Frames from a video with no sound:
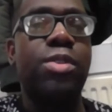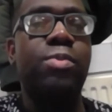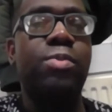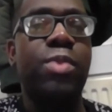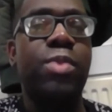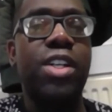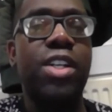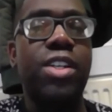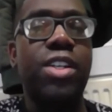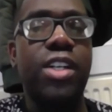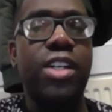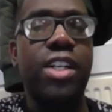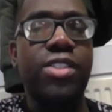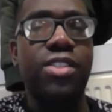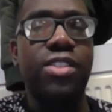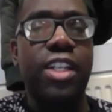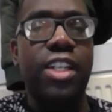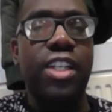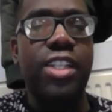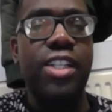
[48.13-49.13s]
are
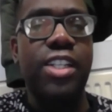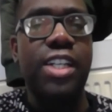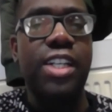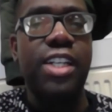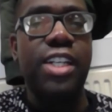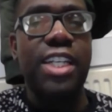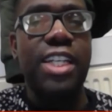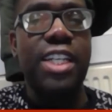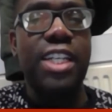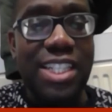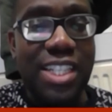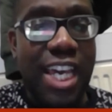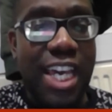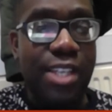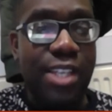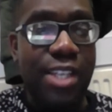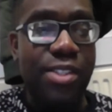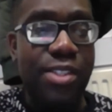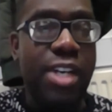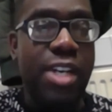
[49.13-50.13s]
United X.
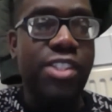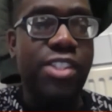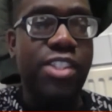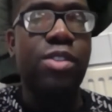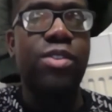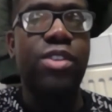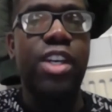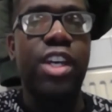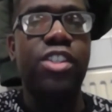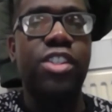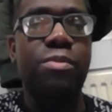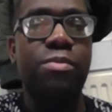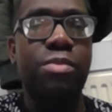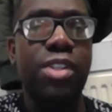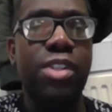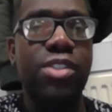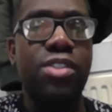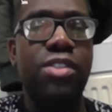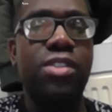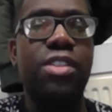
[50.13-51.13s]
Smash that notification
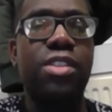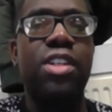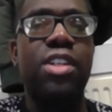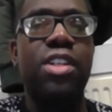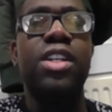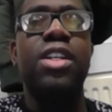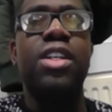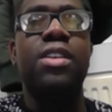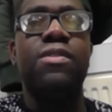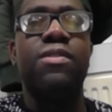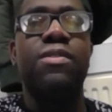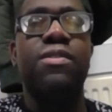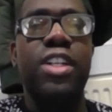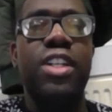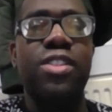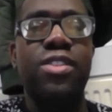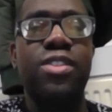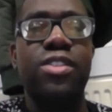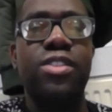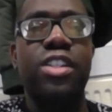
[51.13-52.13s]
button, play this
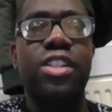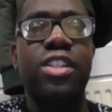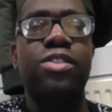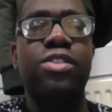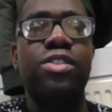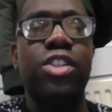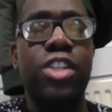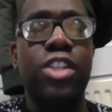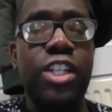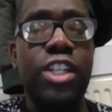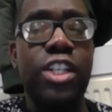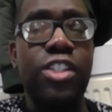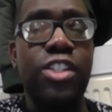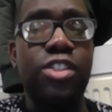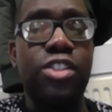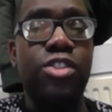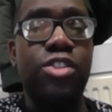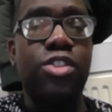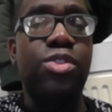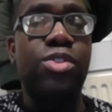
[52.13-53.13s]
United news,
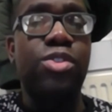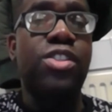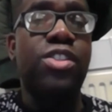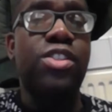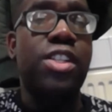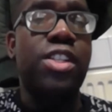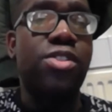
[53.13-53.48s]
and then some.